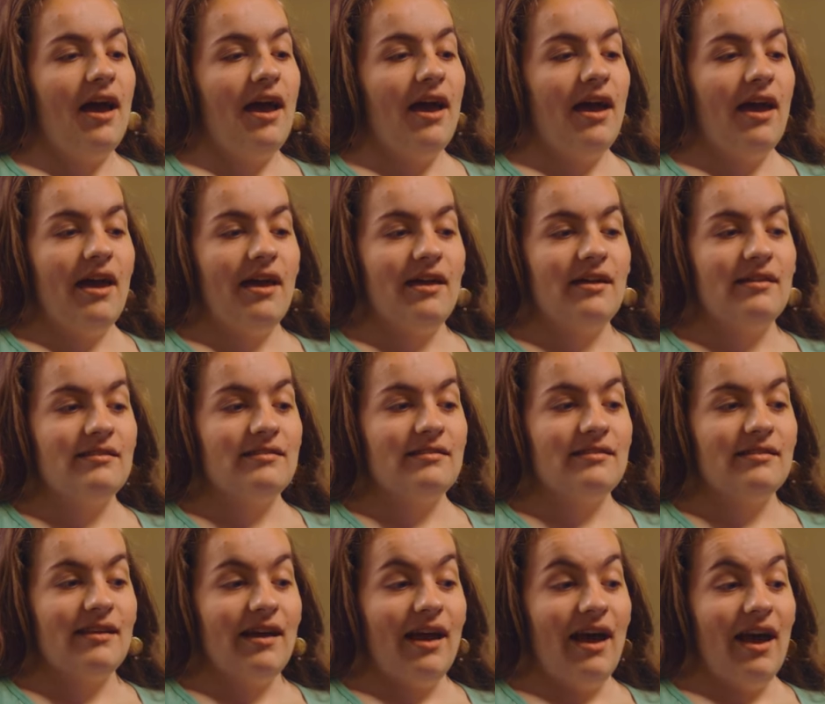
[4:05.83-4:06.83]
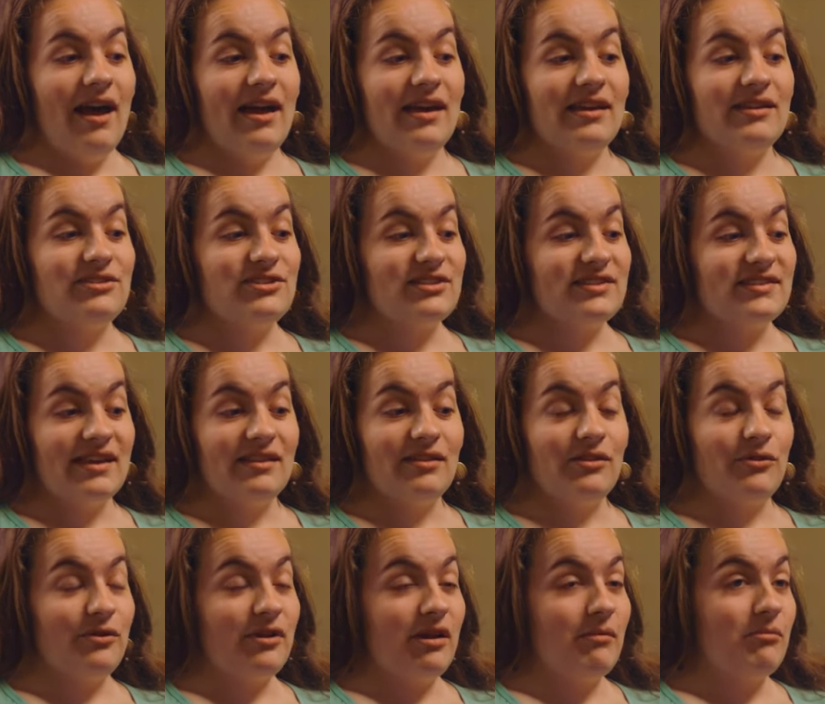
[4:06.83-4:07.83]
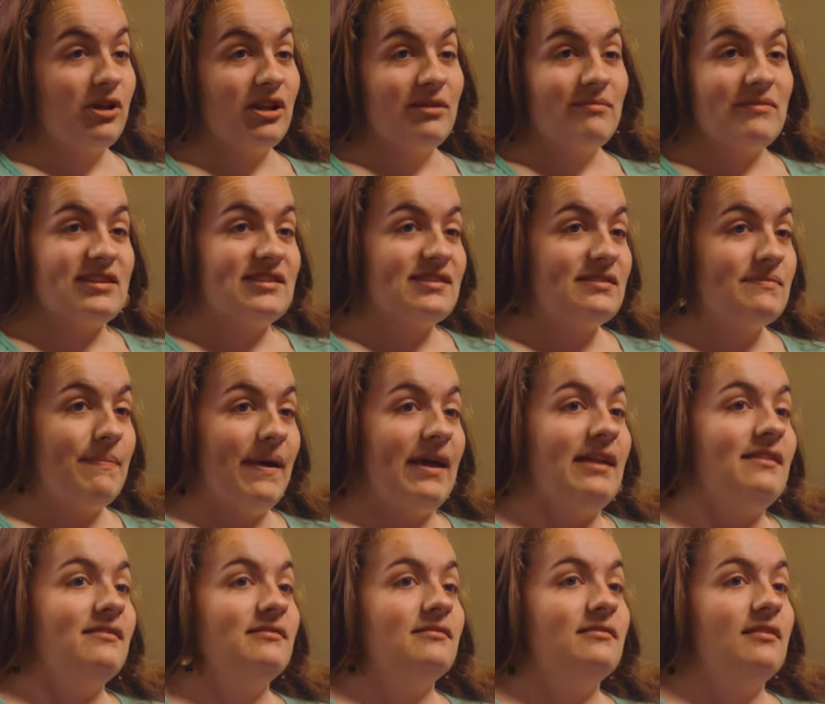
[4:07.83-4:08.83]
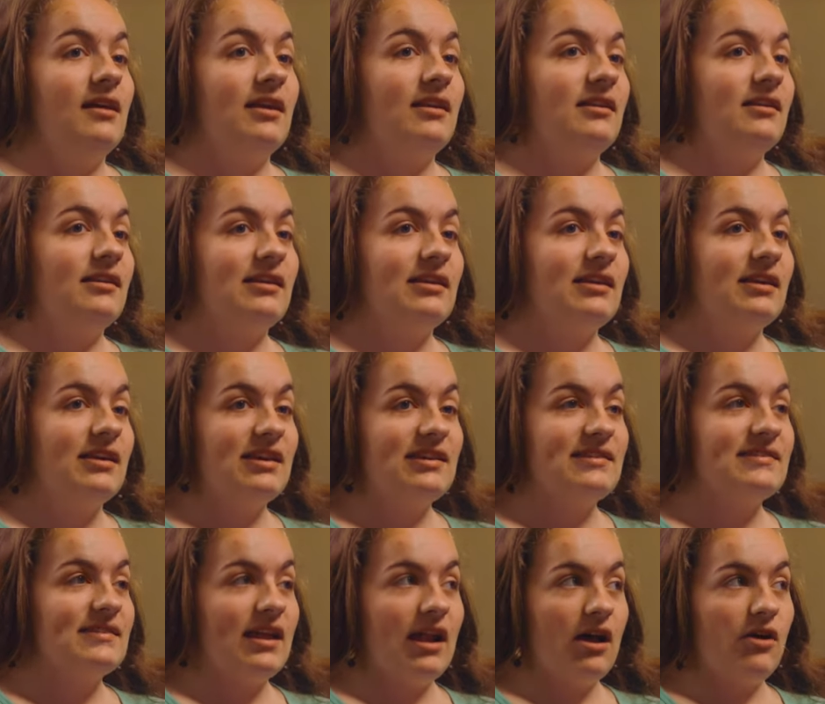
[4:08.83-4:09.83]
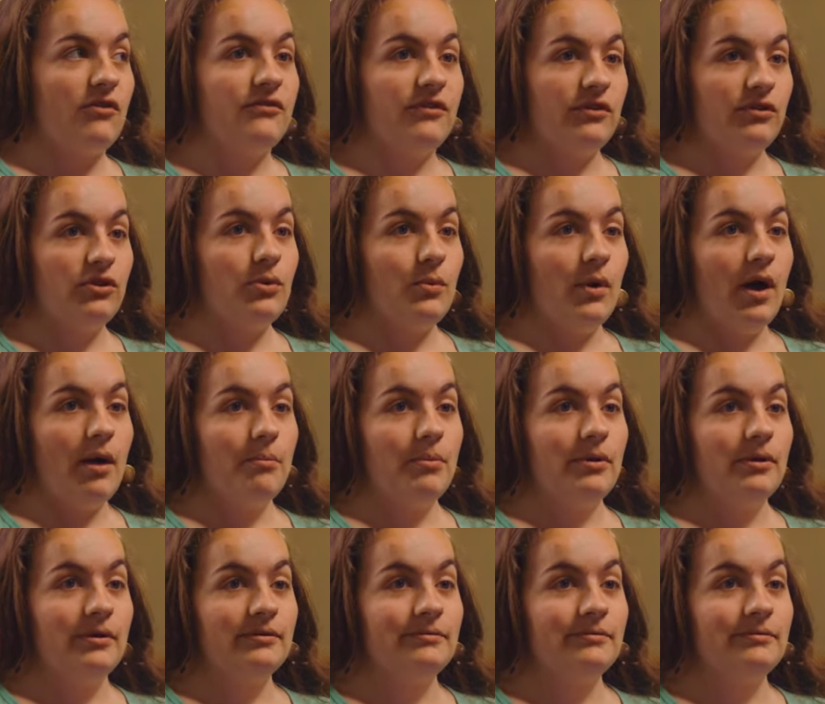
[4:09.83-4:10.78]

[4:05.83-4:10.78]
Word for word: And I just said, Lord, I'm going to be spent. And He said, I'll fill you up.